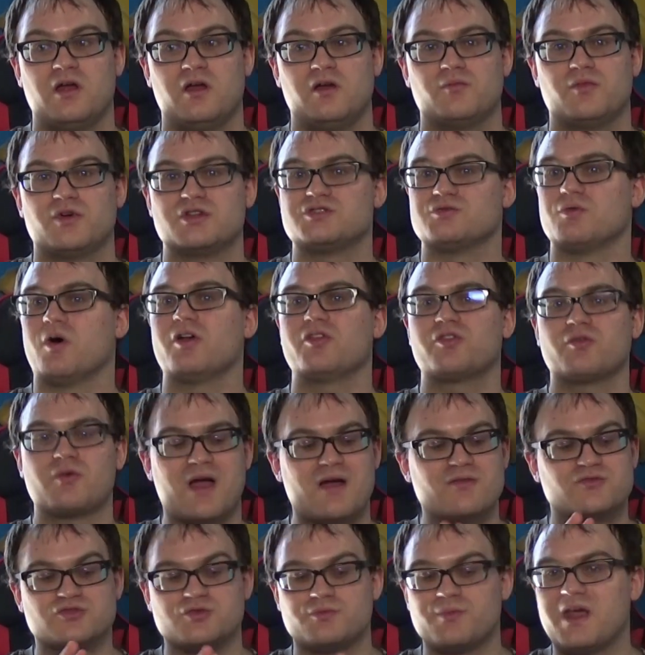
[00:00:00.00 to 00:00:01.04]
But you also
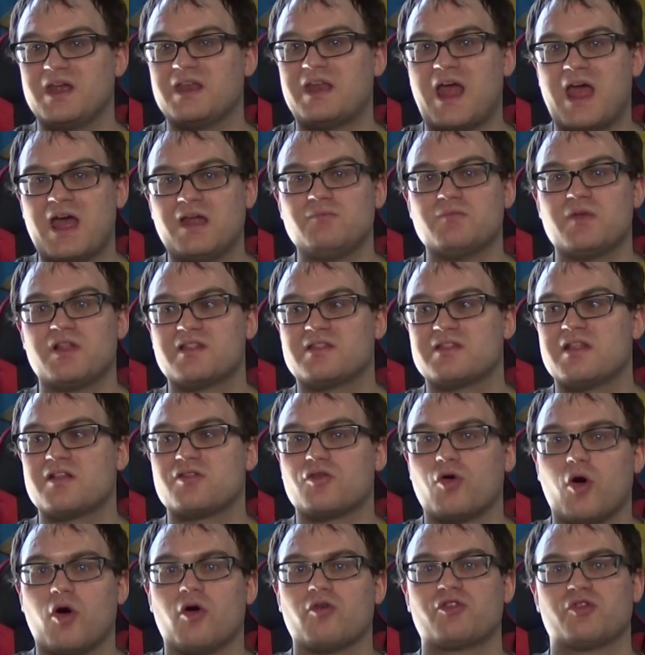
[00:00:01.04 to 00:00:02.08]
have Tremaine Edmonds
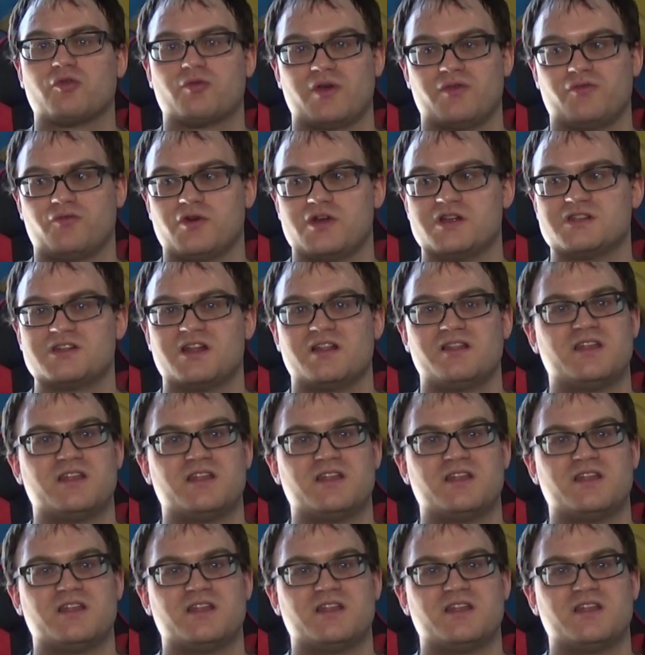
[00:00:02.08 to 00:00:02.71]
that's also a free agent,